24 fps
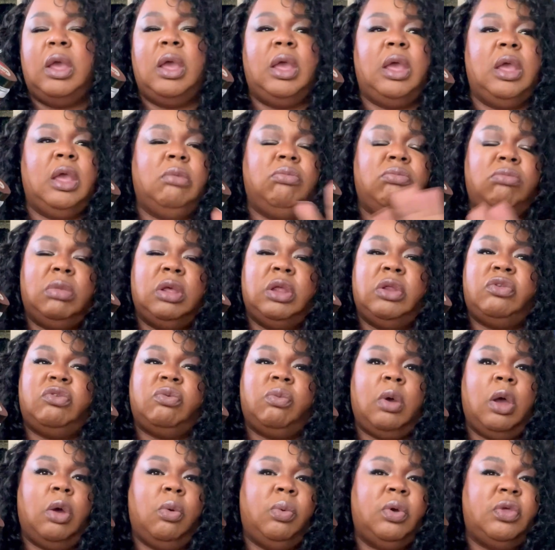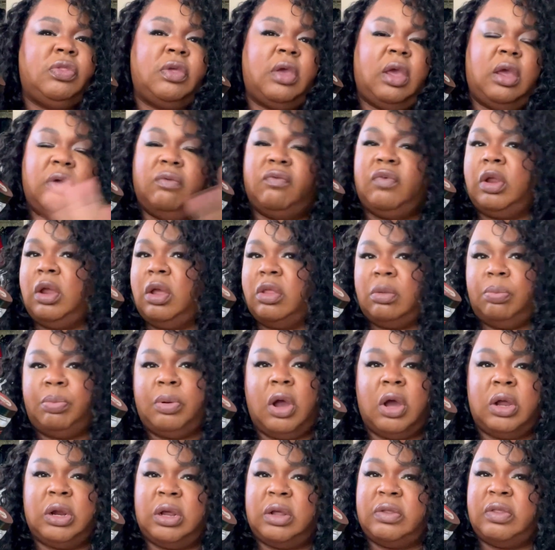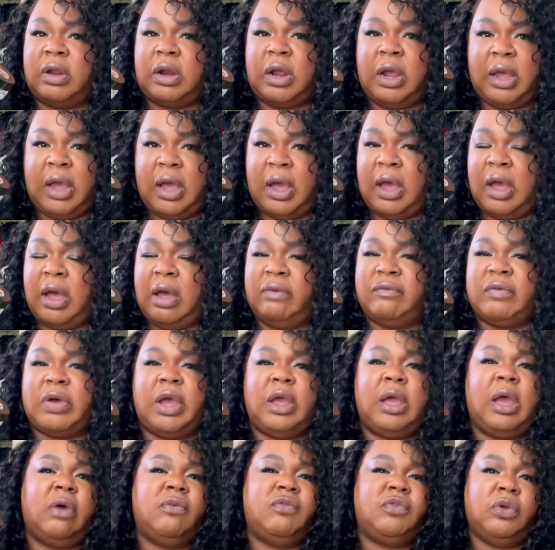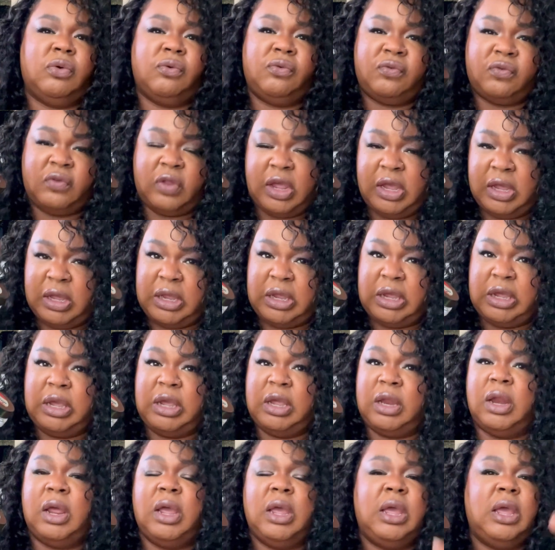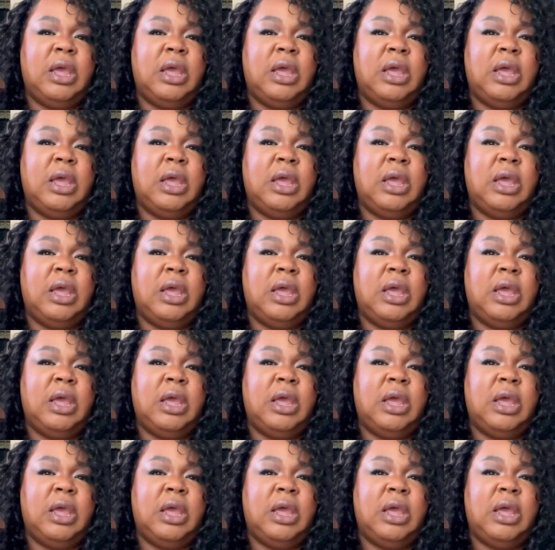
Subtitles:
It mends well with every other product that I have. I have no flaking.